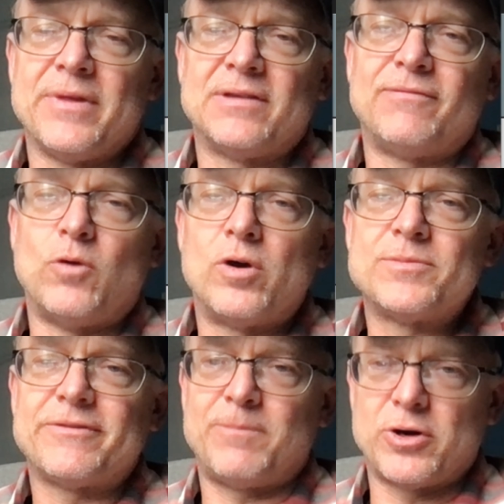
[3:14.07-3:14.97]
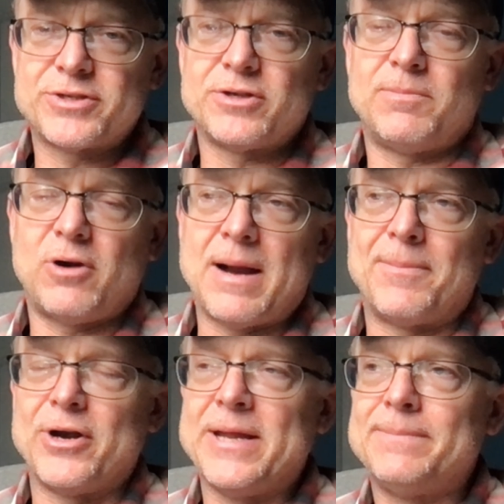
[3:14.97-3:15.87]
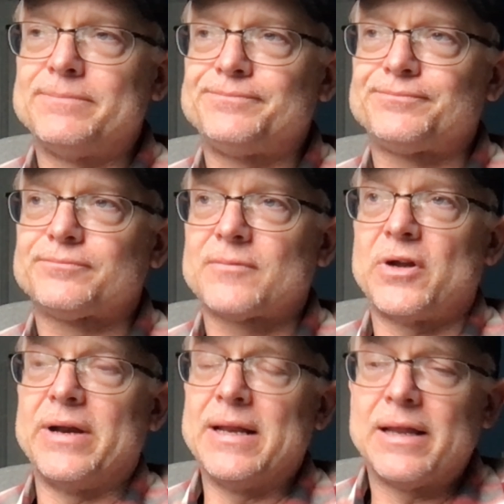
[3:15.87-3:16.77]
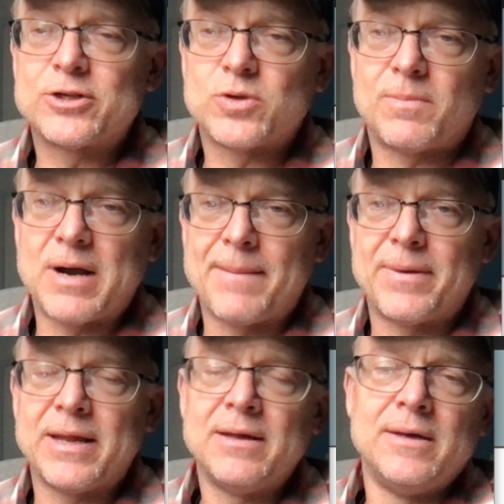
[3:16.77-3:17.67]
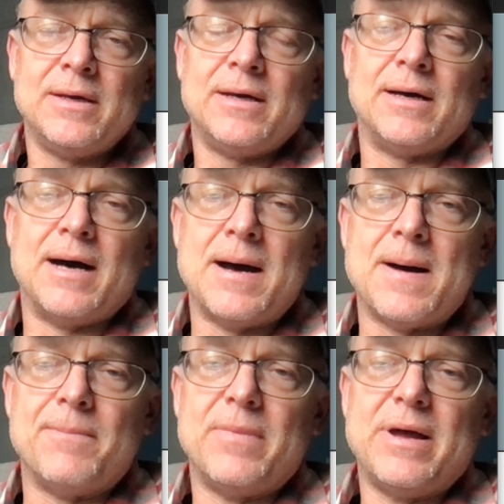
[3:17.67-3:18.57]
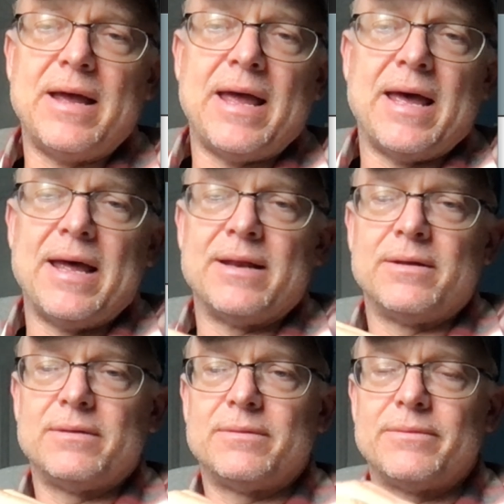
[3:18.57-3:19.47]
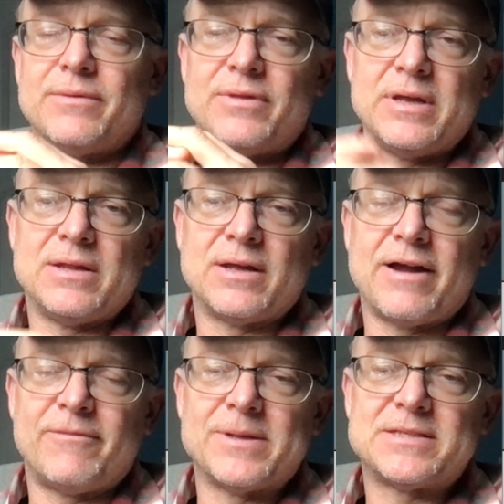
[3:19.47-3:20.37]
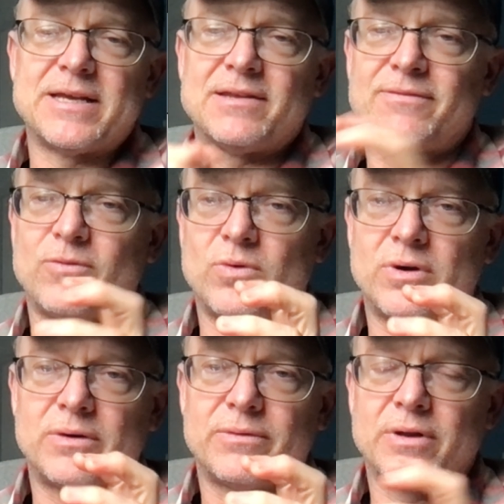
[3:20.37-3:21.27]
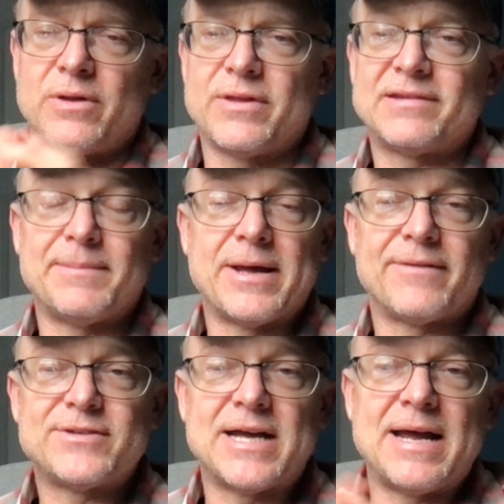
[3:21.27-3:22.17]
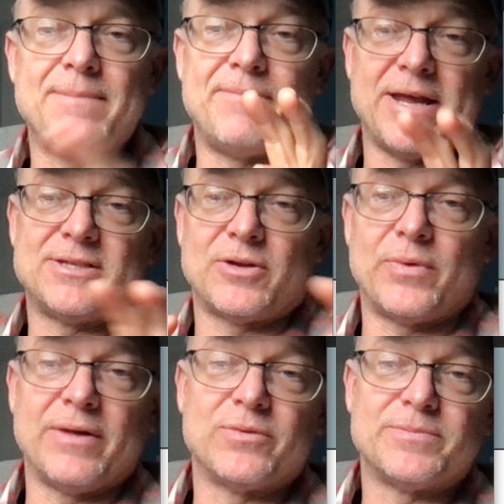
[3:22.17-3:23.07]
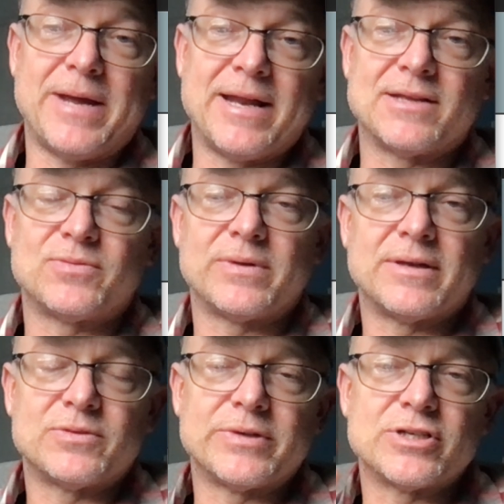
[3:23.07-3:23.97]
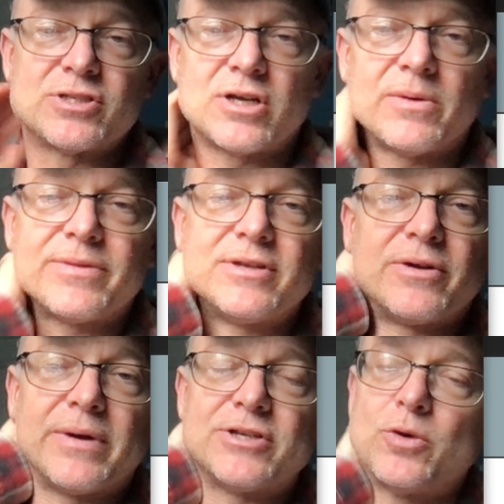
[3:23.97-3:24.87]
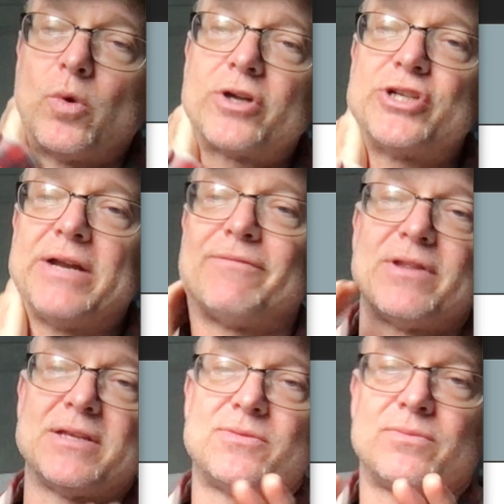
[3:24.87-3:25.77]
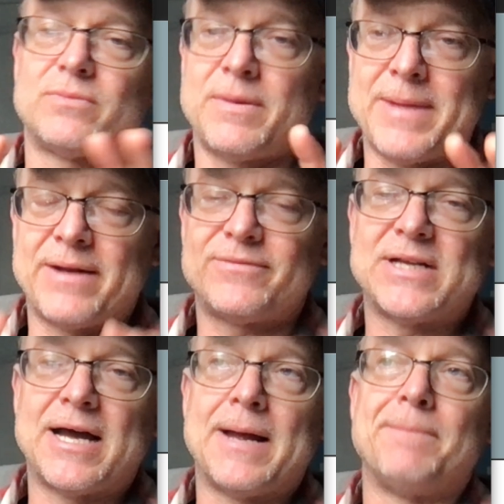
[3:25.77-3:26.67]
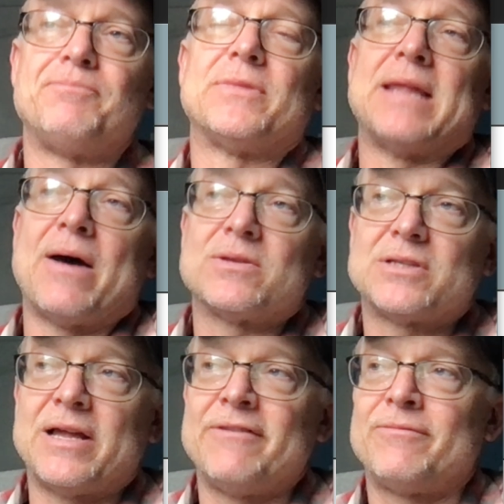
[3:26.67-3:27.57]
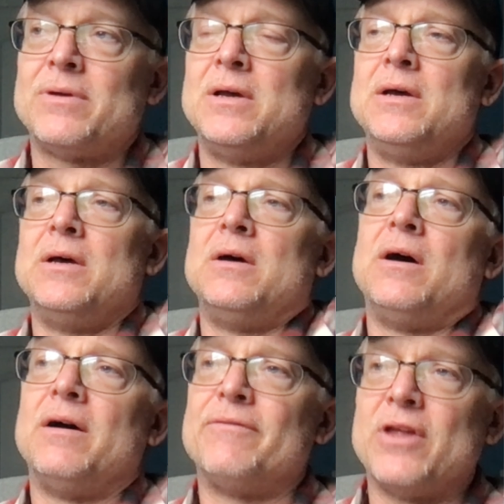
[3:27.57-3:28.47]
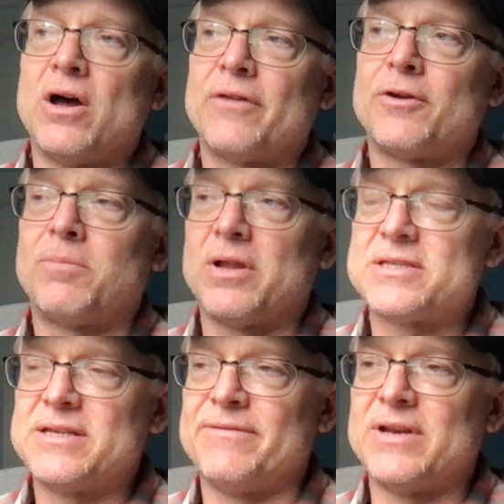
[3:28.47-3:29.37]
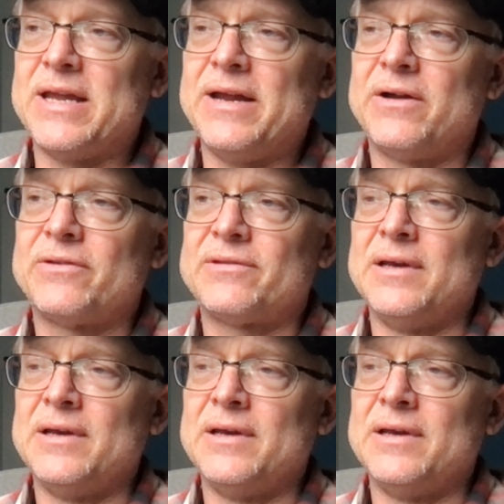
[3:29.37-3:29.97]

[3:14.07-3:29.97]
forms of personal property, or intellectual property. And the government says for this amount of time, based on when it was made, as we just saw with the duration worksheet, for this amount of time, now it's life of the author plus 70 years.